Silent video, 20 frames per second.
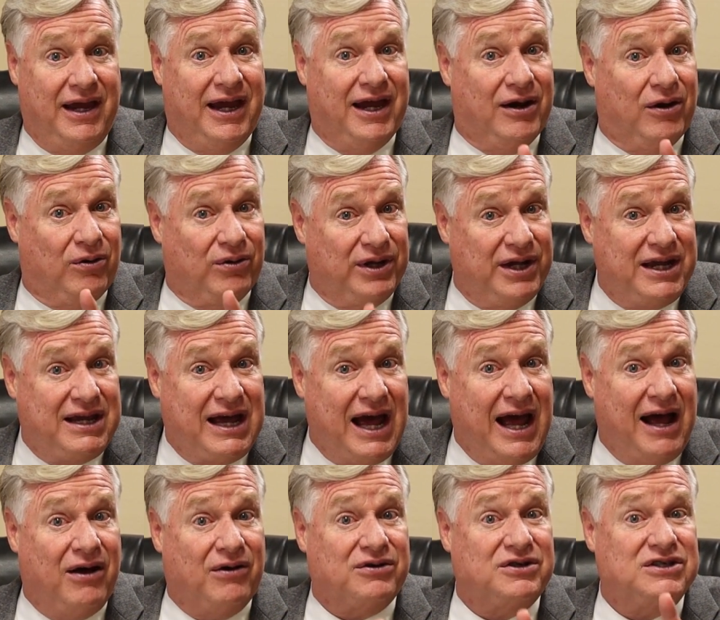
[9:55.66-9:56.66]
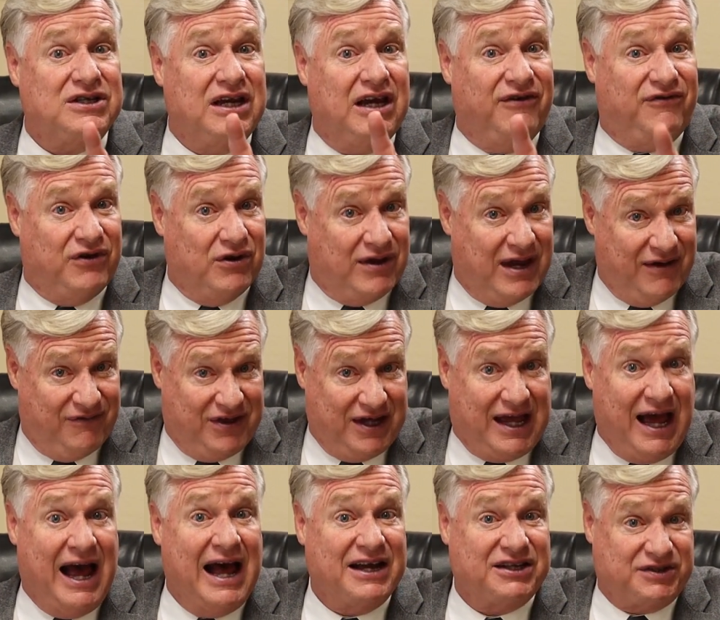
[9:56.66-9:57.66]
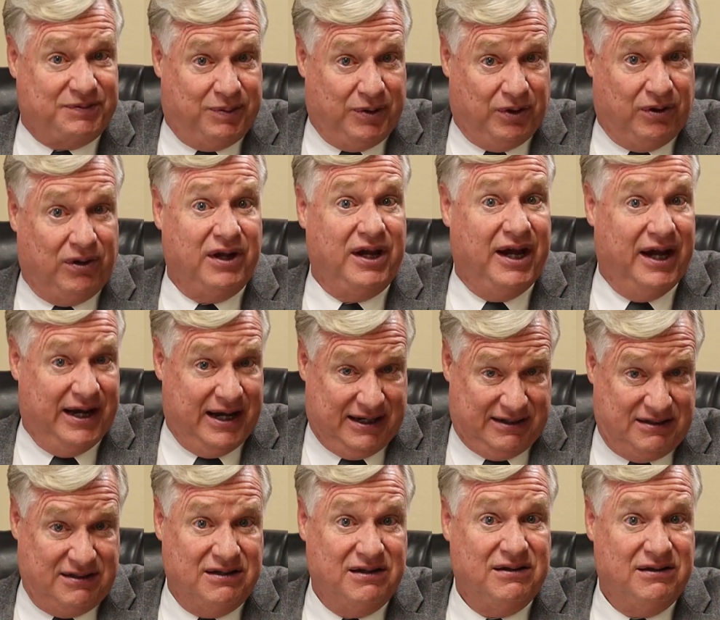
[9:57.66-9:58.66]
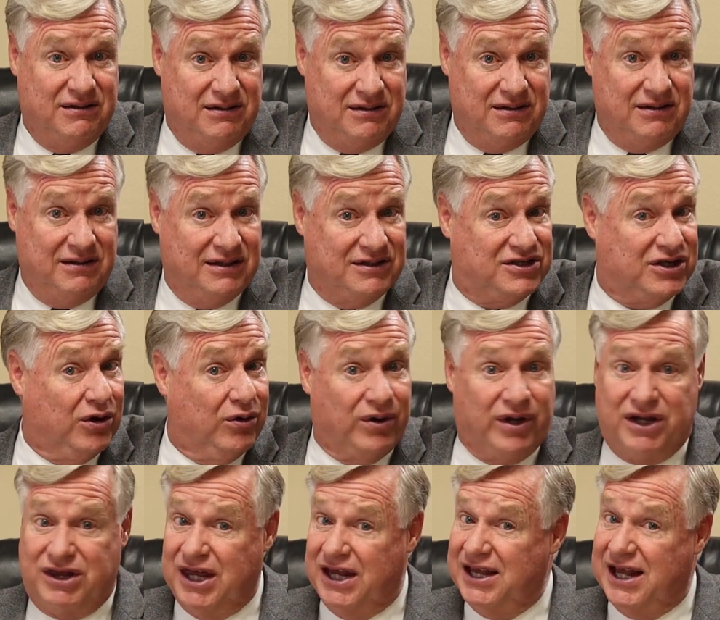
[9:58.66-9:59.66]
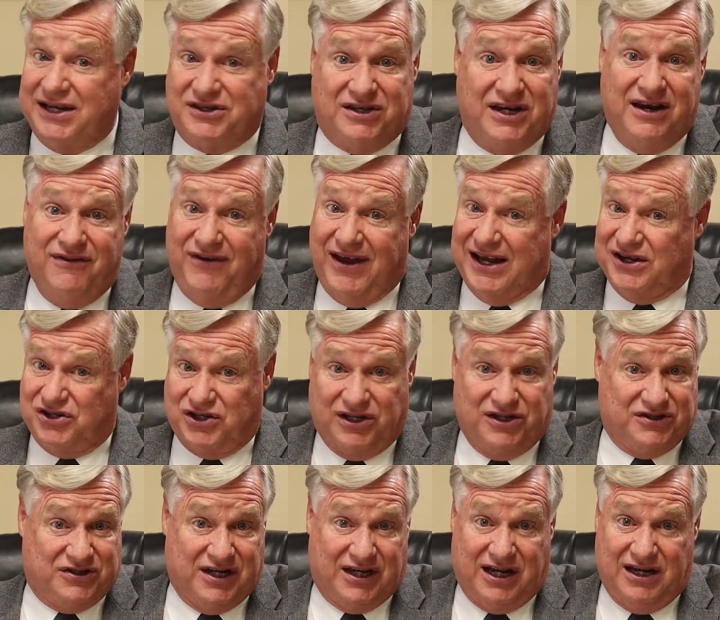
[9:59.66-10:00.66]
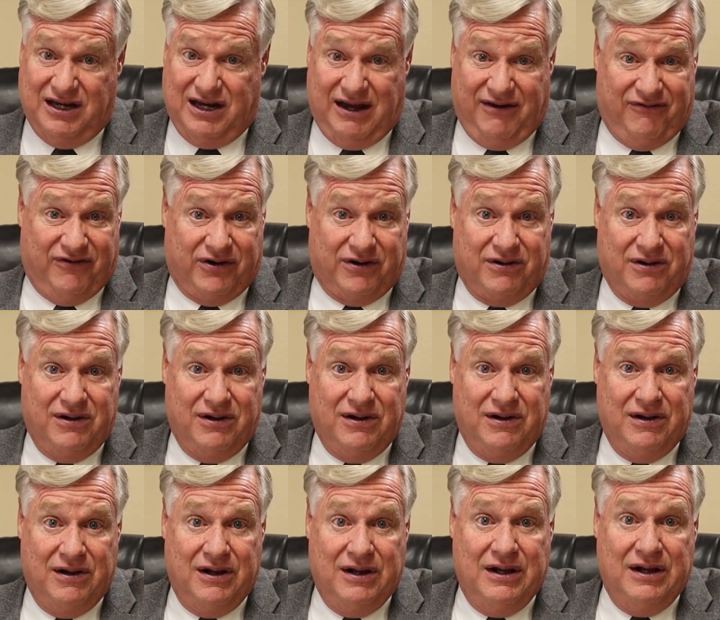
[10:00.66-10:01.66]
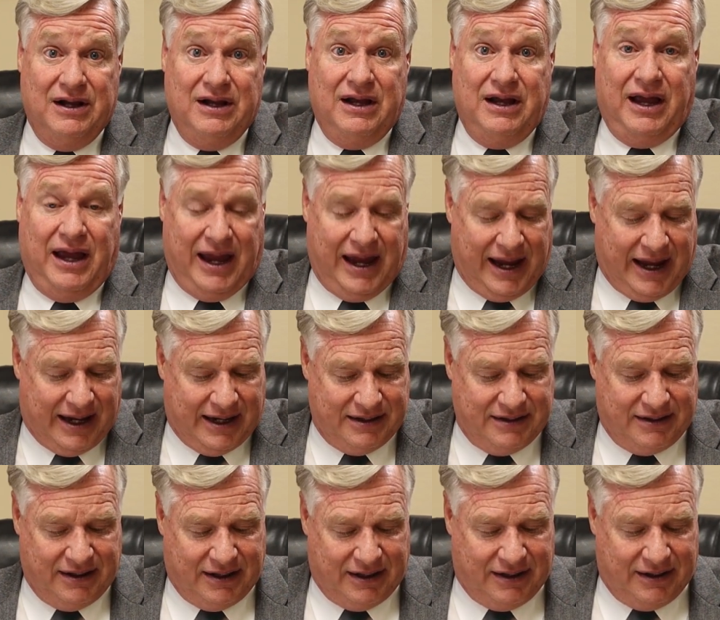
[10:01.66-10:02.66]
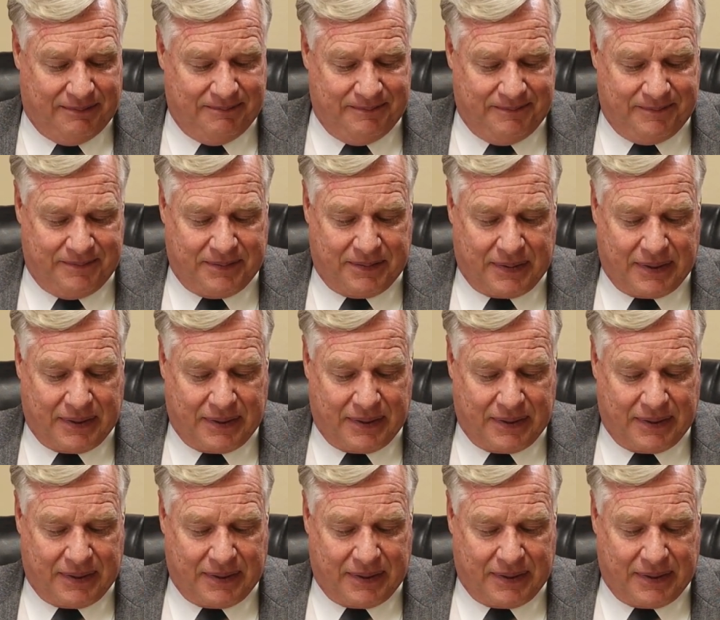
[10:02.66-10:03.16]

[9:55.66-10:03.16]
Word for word: it only counts if you give the gospel in it. It's the only thing that's an evangelistic endeavor. And um,